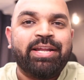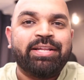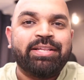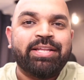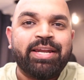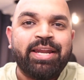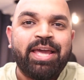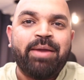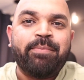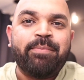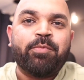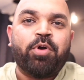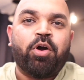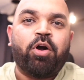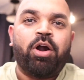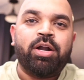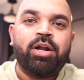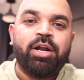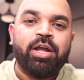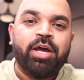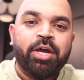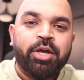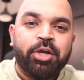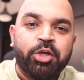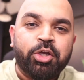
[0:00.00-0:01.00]
the name called
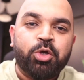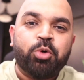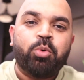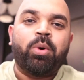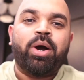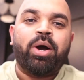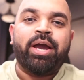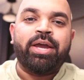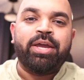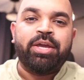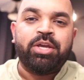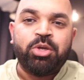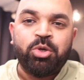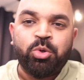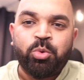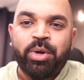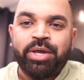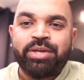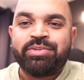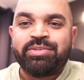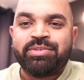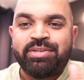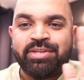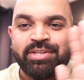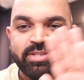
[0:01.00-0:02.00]
UI
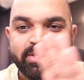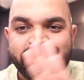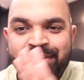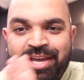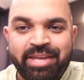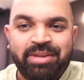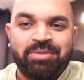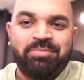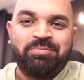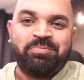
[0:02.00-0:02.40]
UX design,